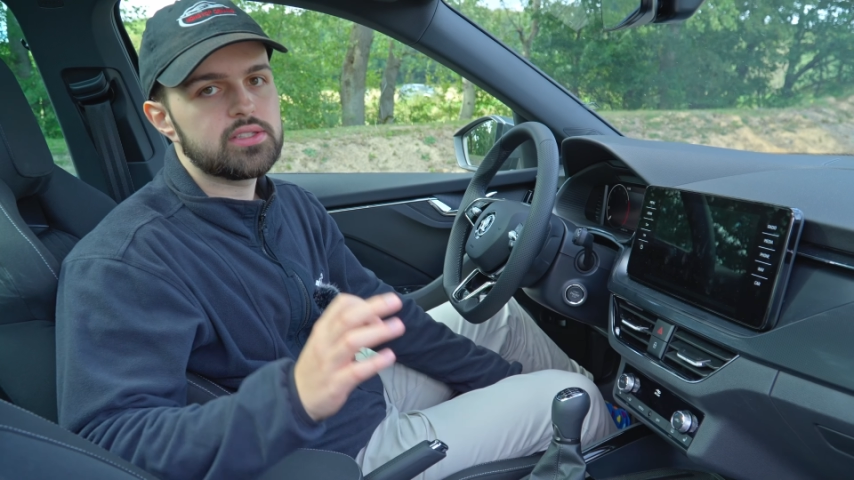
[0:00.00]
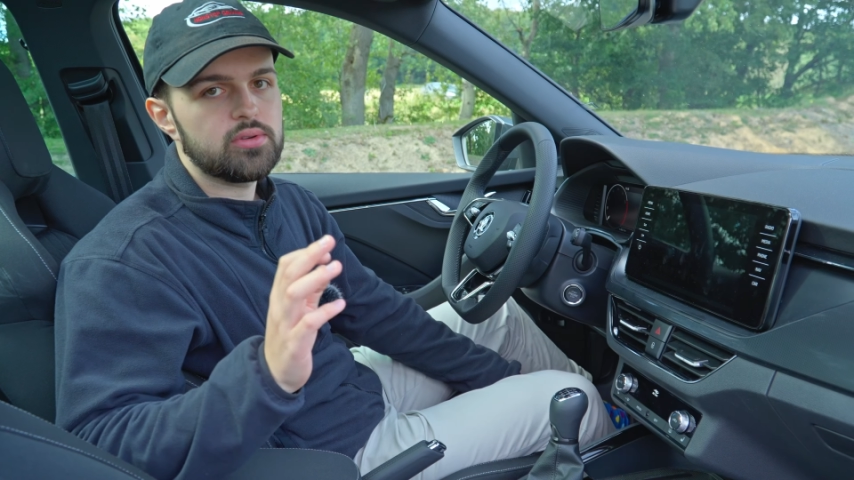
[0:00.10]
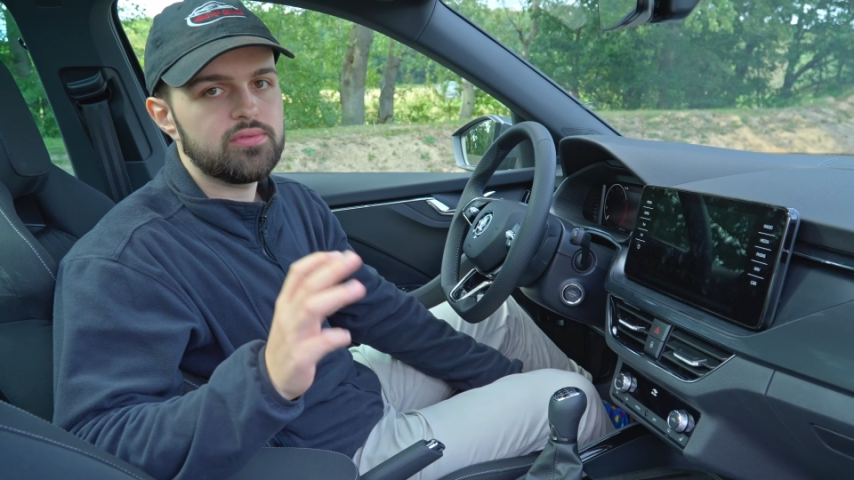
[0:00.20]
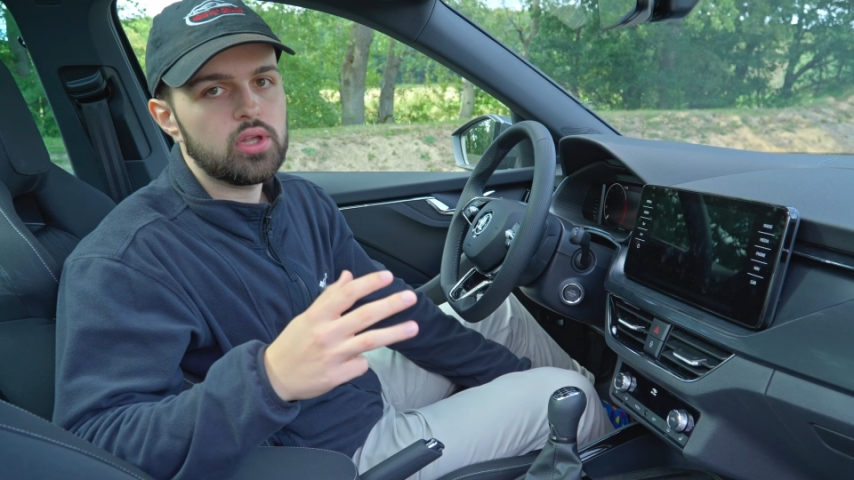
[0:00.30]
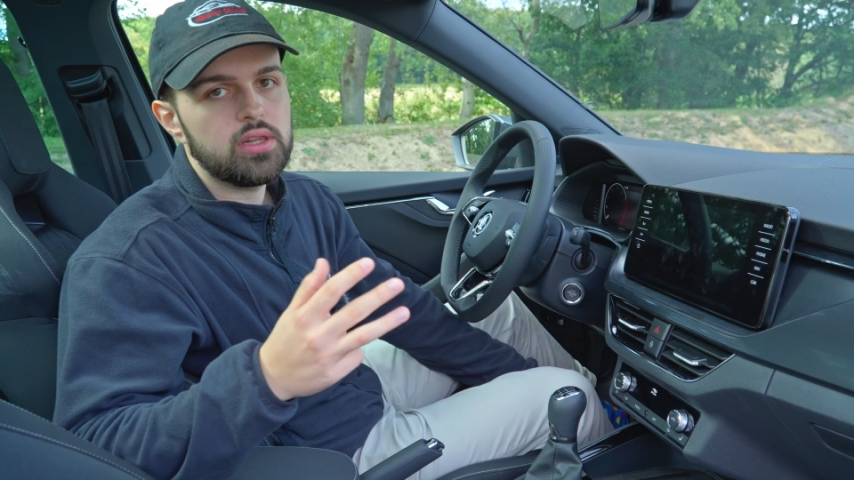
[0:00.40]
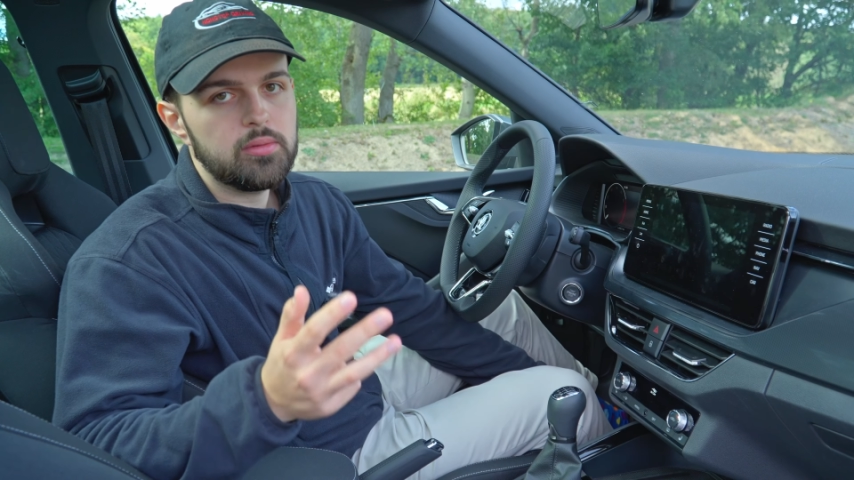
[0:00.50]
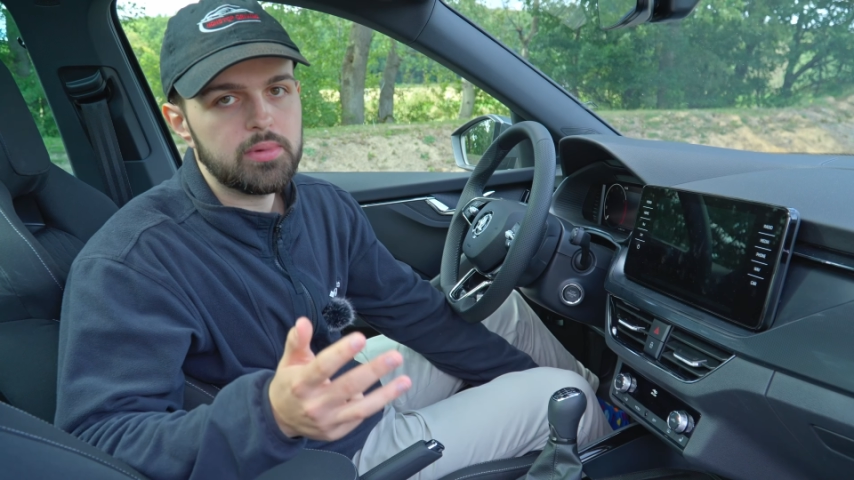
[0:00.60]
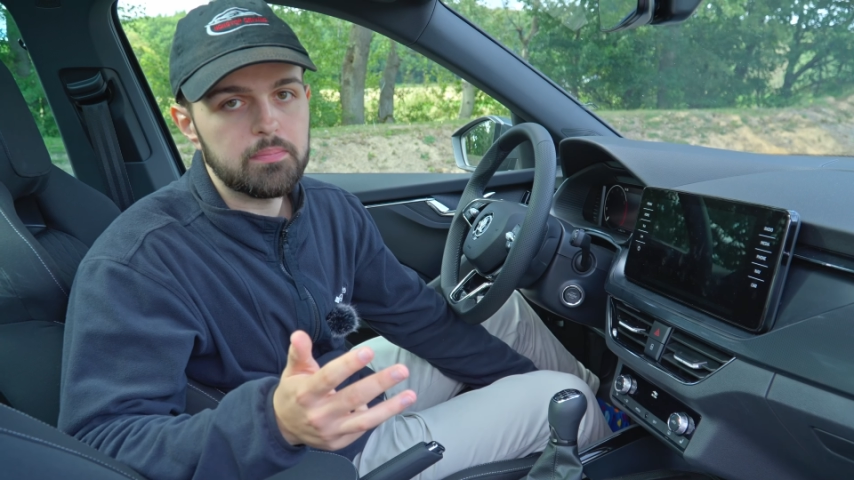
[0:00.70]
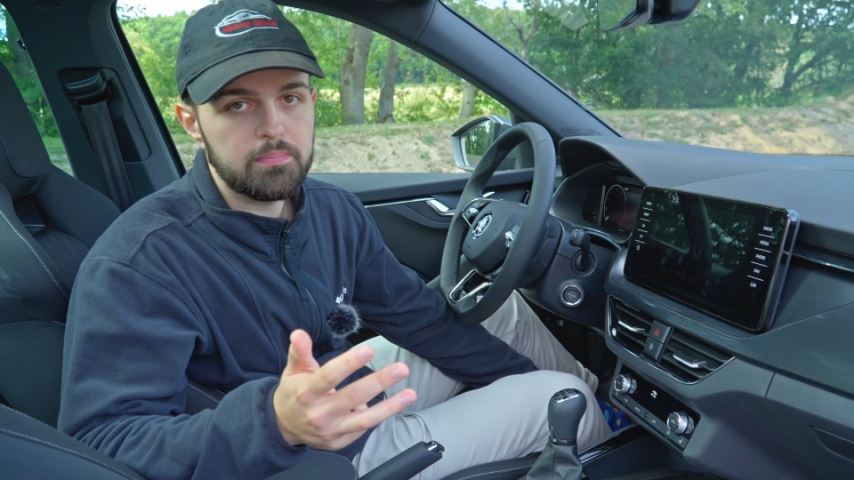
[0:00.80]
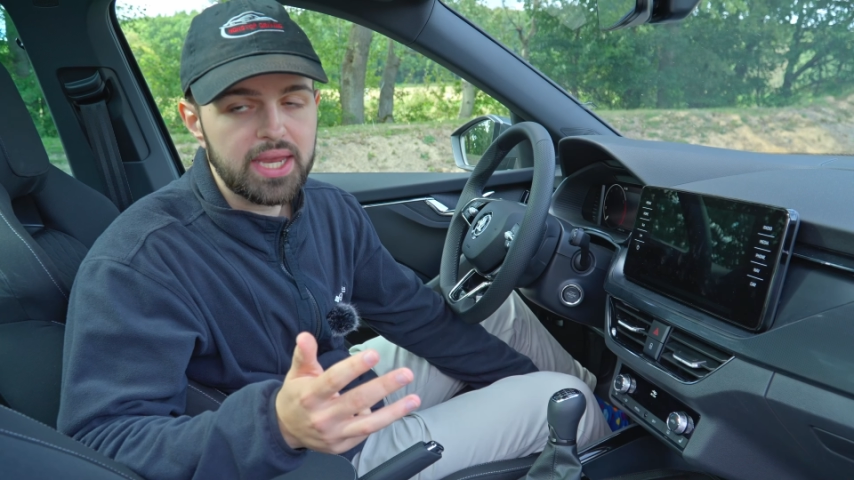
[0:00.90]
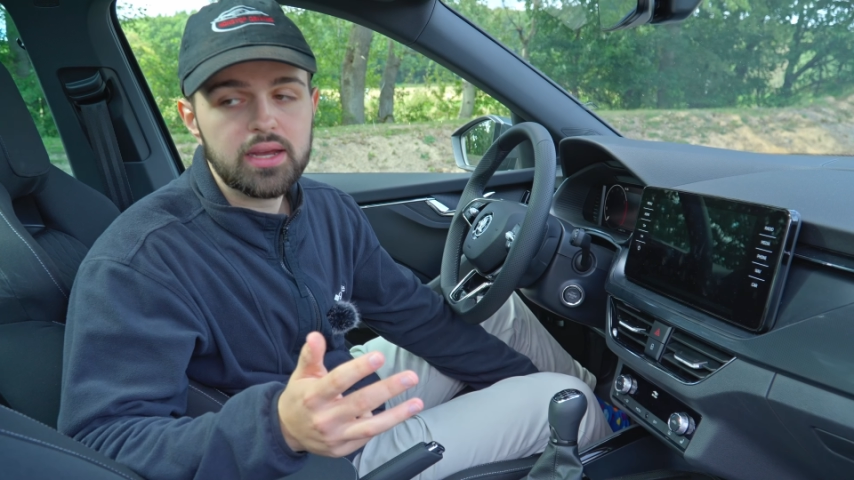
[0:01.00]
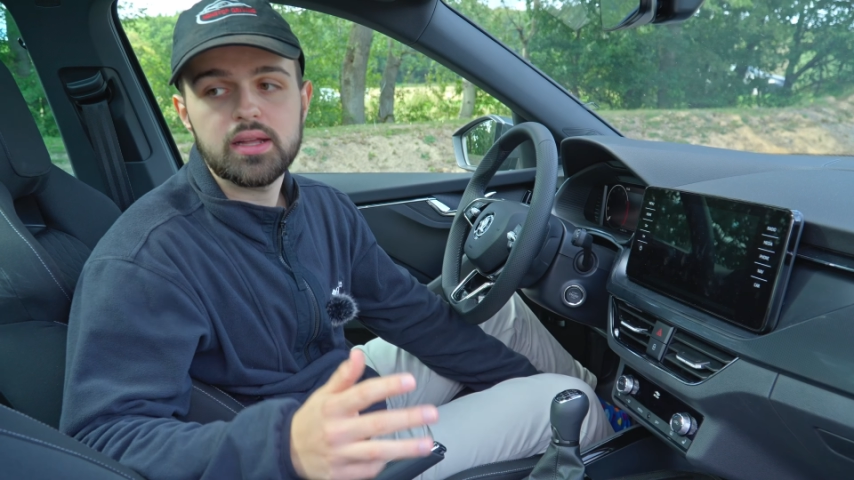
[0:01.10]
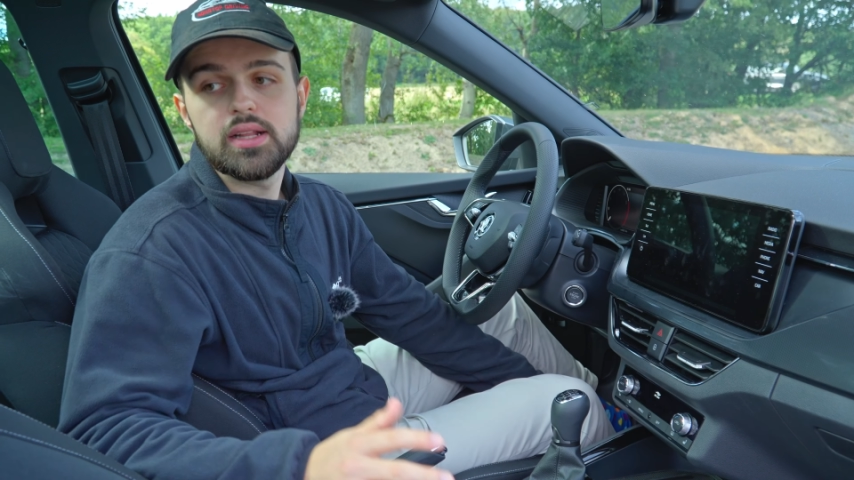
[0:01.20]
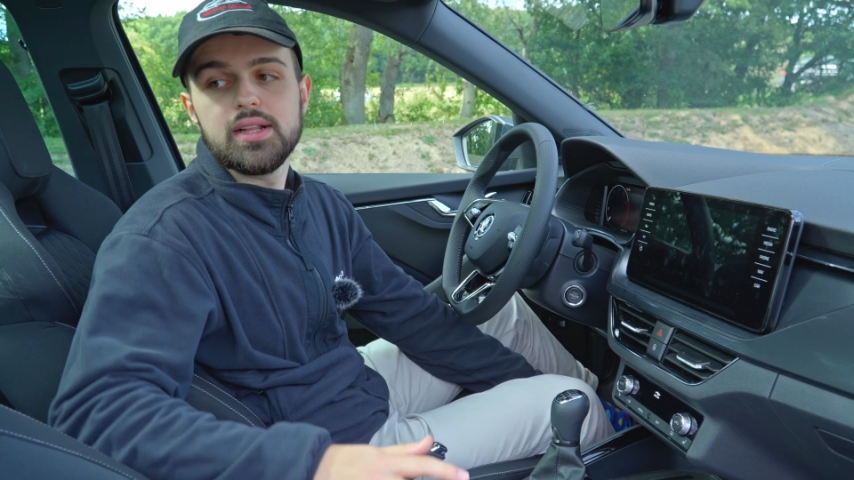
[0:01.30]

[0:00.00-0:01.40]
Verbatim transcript: So if you're a little bit bigger,